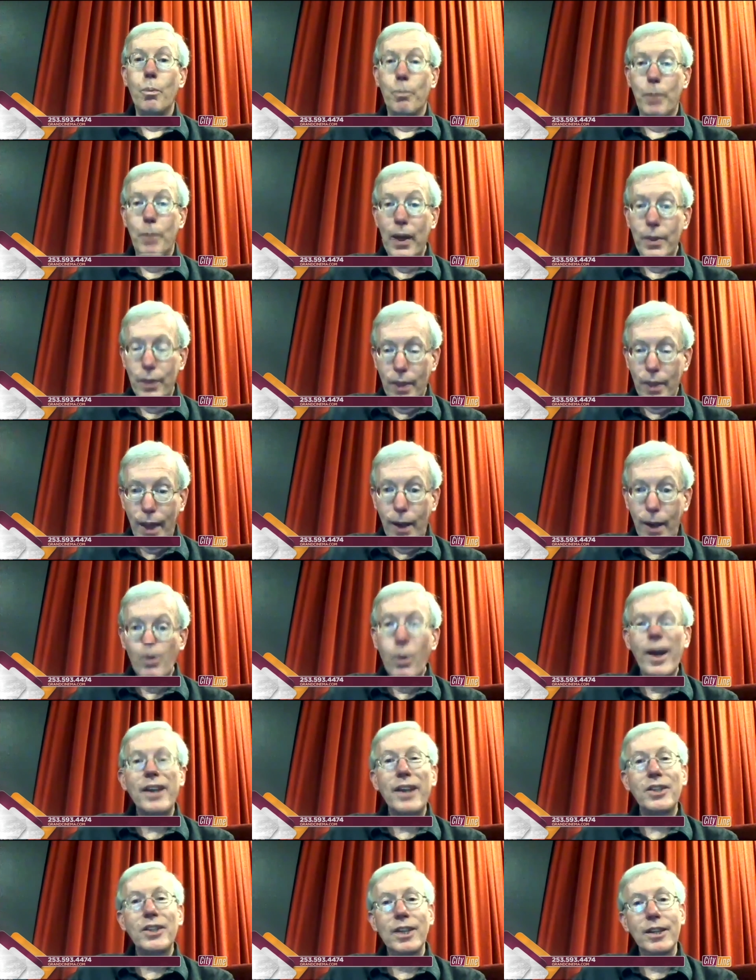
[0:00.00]
but I,
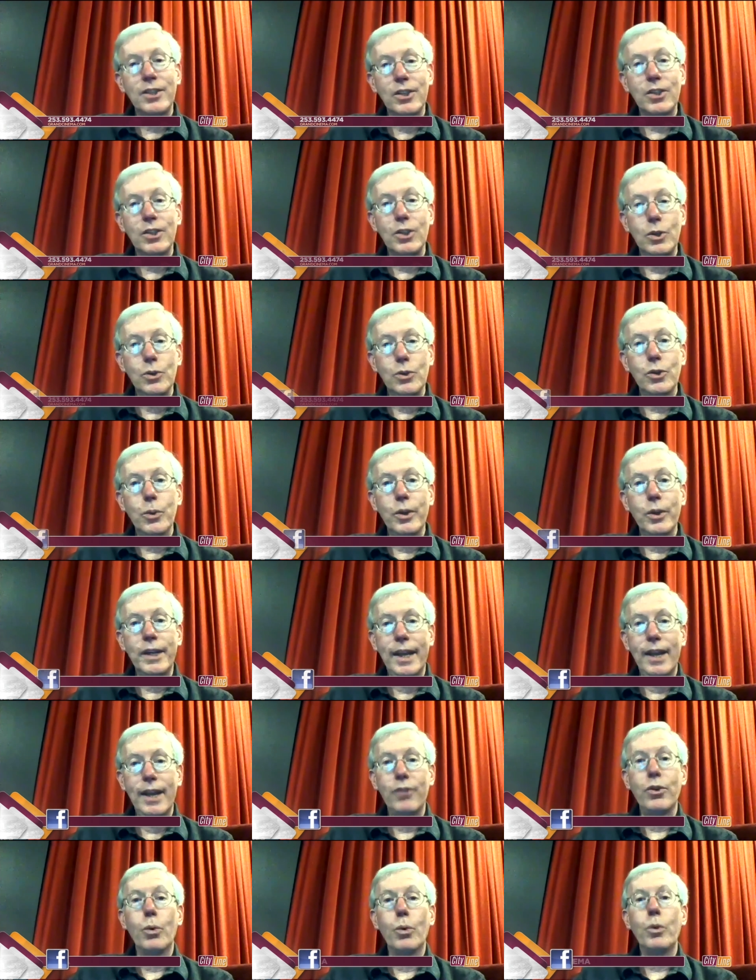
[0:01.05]
actually i shouldn't use the word
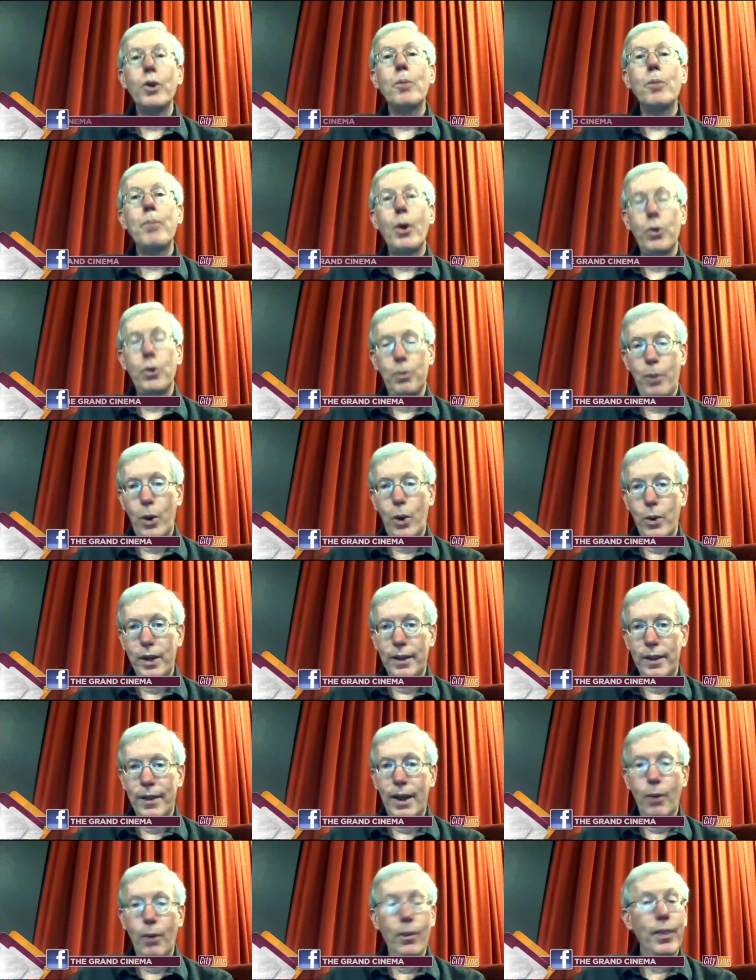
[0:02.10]
cancel we are postponing
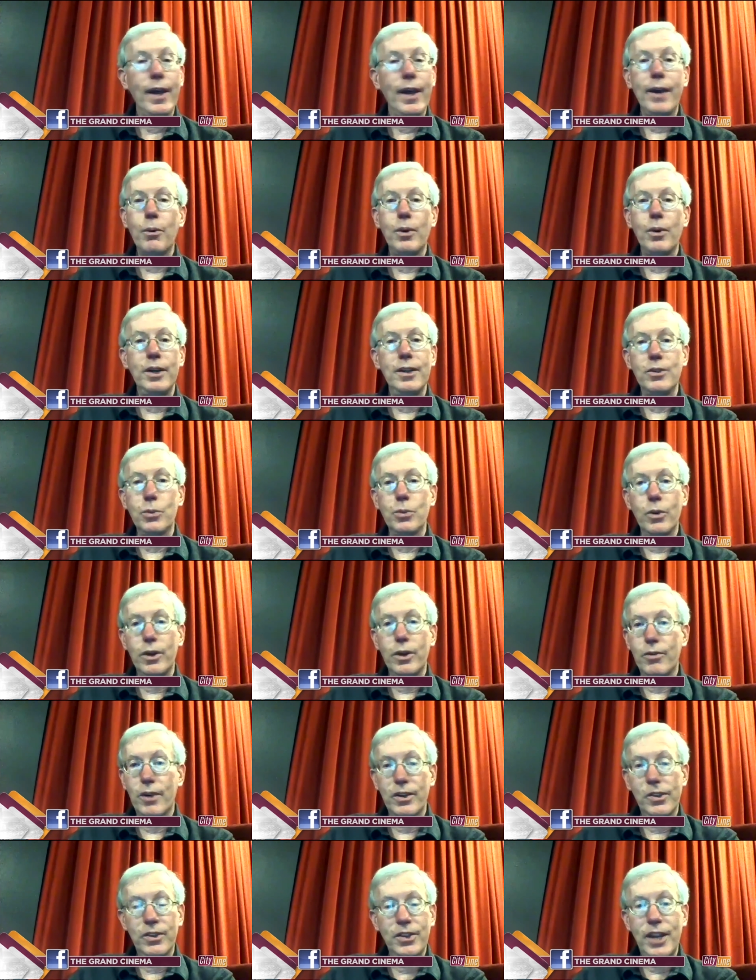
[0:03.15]
that one that one is one of
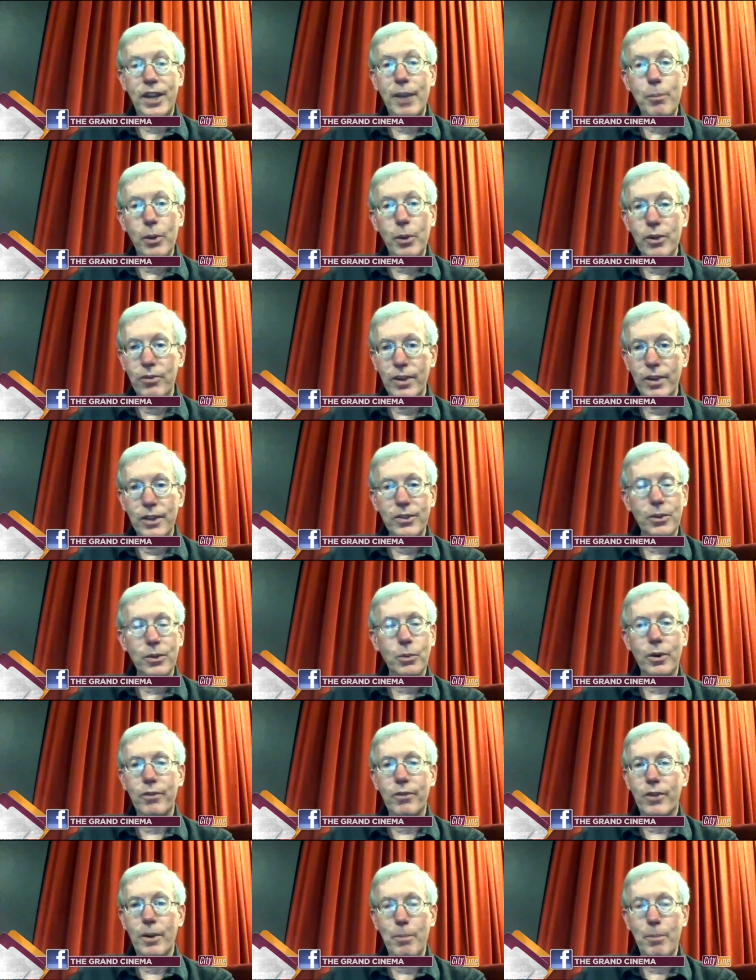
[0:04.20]
our staple events and
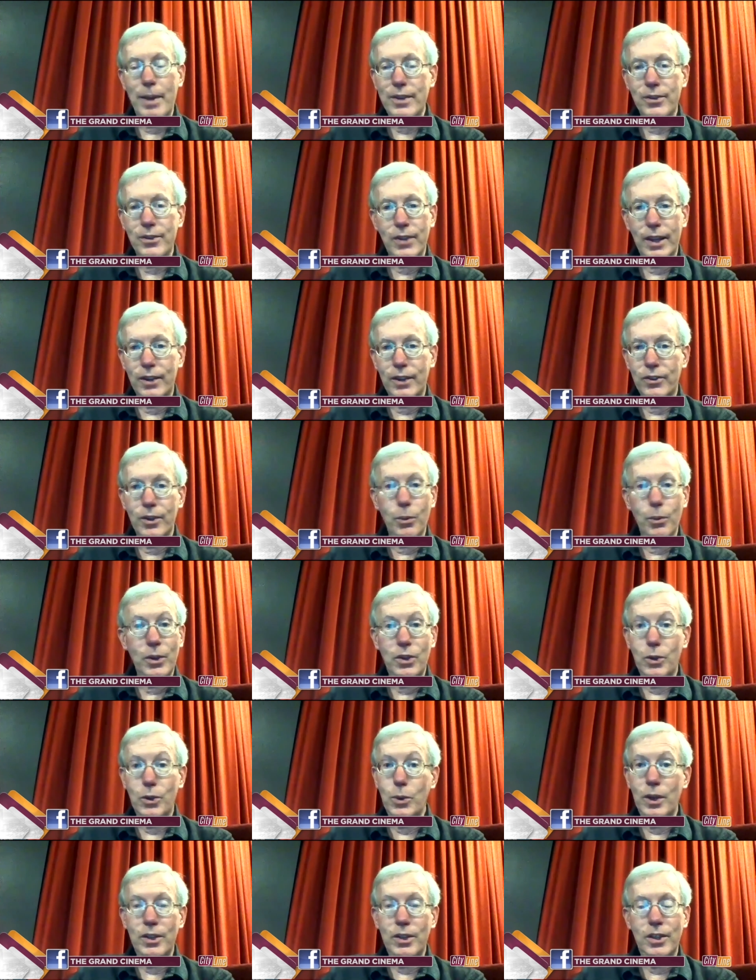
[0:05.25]
one of our best things that we
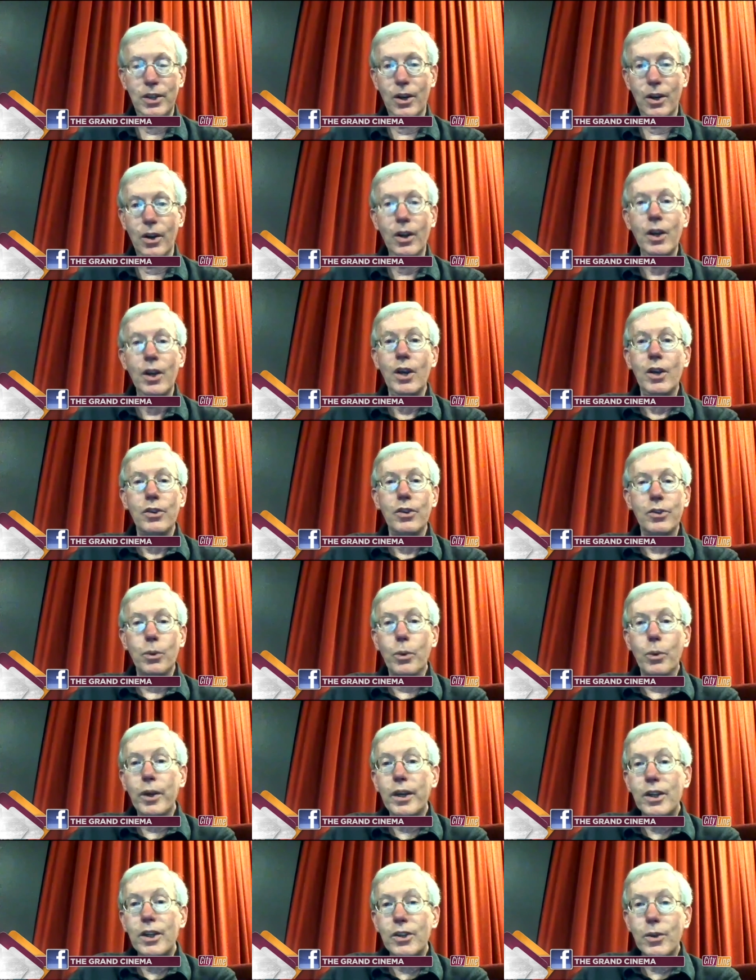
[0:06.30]
do each year so
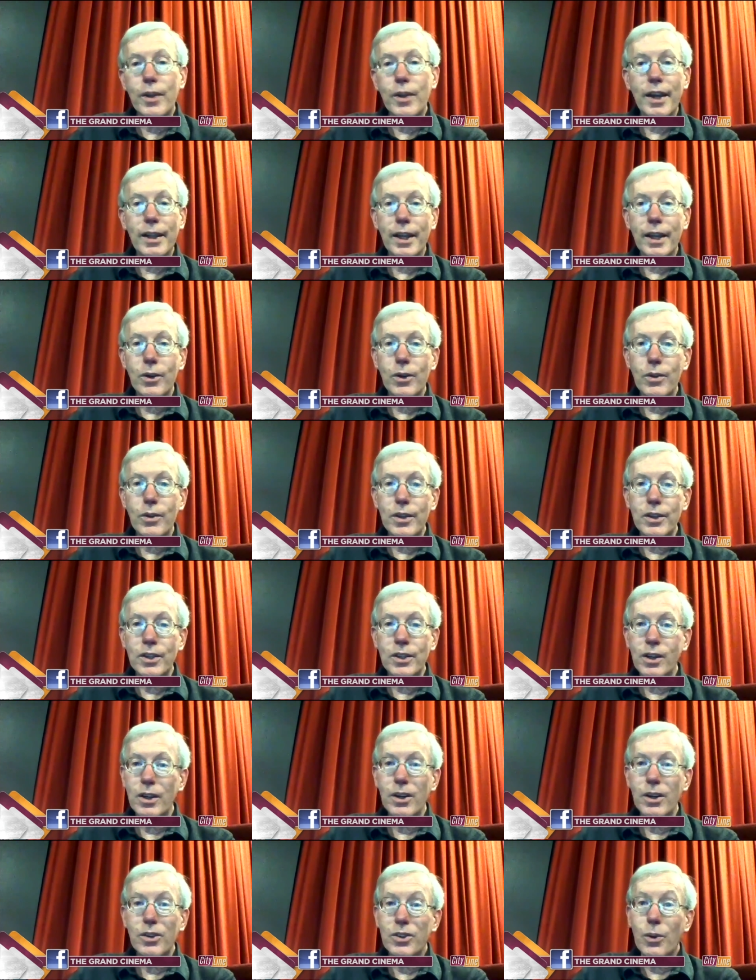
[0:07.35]
we're going to do that later this
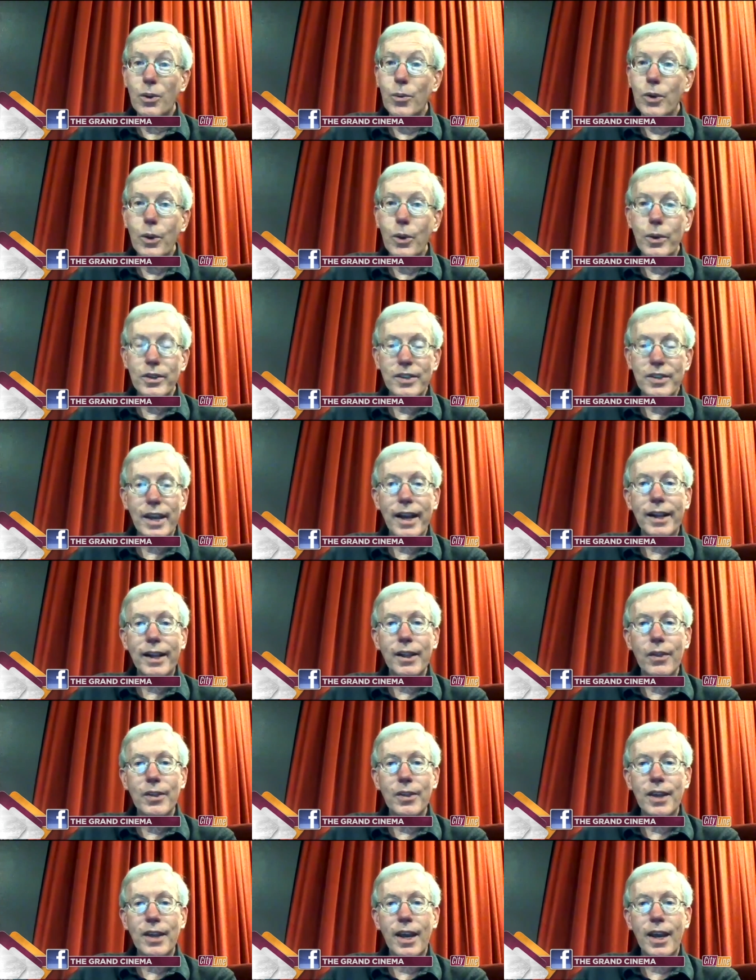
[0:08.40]
year don't know exactly
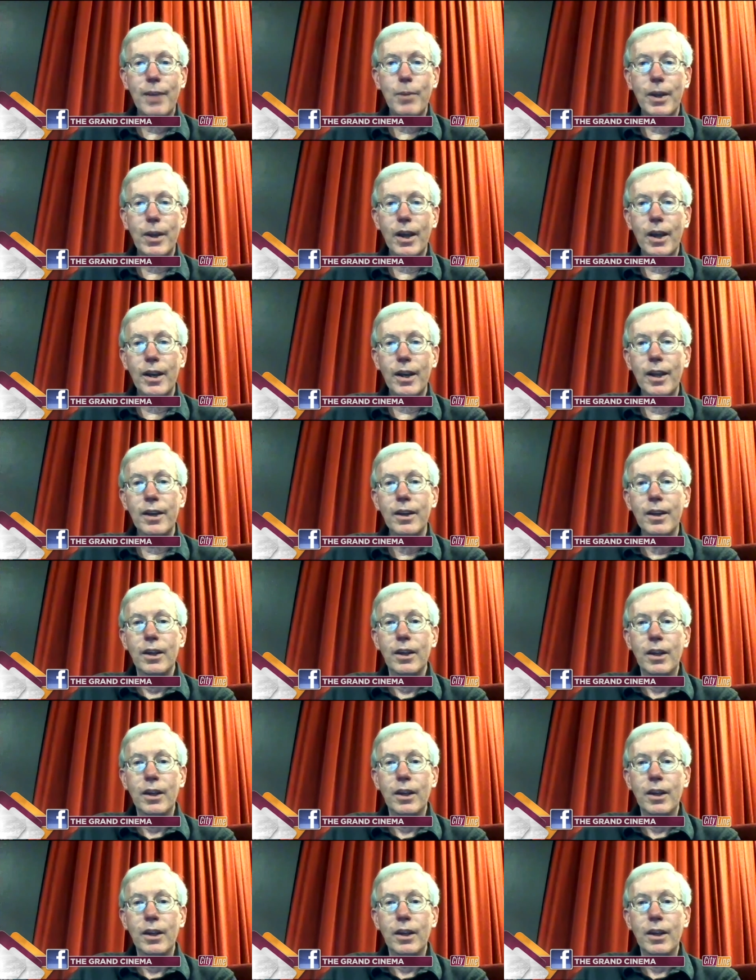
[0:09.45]
the timing on it